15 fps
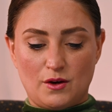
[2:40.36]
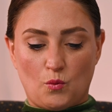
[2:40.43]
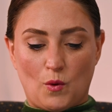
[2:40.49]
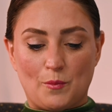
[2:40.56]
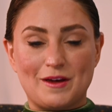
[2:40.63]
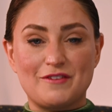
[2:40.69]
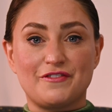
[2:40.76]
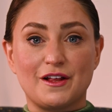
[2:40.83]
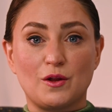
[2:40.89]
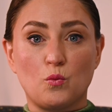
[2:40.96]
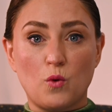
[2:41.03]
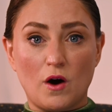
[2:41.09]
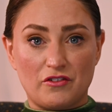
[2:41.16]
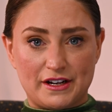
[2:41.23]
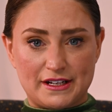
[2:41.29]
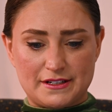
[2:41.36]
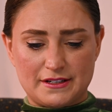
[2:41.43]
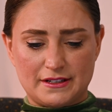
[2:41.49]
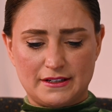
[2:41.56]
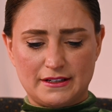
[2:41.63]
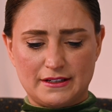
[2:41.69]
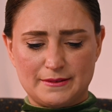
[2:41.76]
when we feel worried
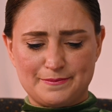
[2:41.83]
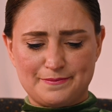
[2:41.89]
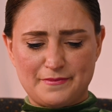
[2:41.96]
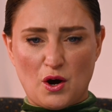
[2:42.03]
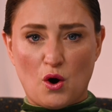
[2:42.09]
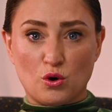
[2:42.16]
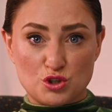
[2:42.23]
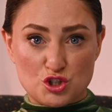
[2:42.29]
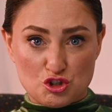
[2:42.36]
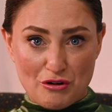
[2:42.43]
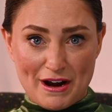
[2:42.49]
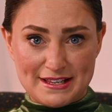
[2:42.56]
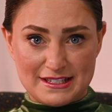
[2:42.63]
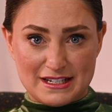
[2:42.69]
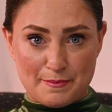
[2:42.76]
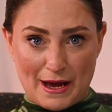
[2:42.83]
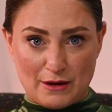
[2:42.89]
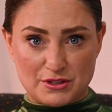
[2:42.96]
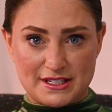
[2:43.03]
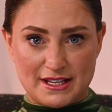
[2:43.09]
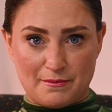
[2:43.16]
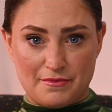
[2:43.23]
or stressed
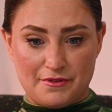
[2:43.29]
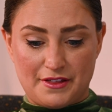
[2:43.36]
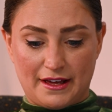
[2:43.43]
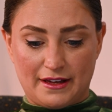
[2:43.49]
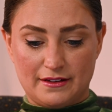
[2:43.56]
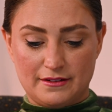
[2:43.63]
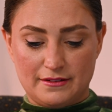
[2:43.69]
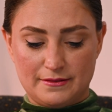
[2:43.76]
about something.